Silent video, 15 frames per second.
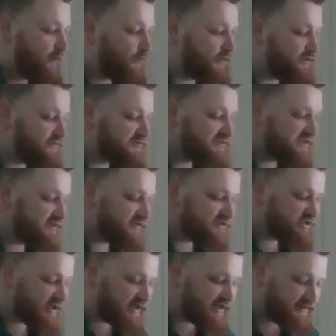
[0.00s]
When you see the
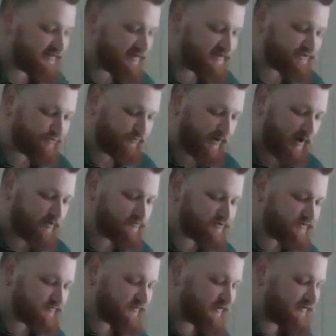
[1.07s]
shiny things around
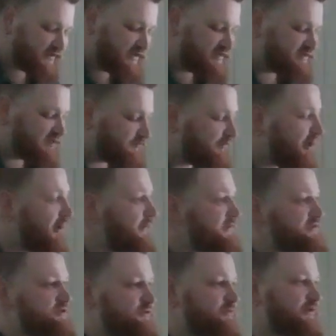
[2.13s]
you, the things that
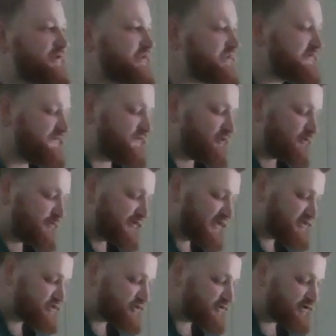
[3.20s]
promise you relief or
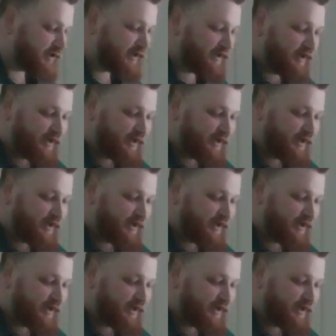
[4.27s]
pleasure,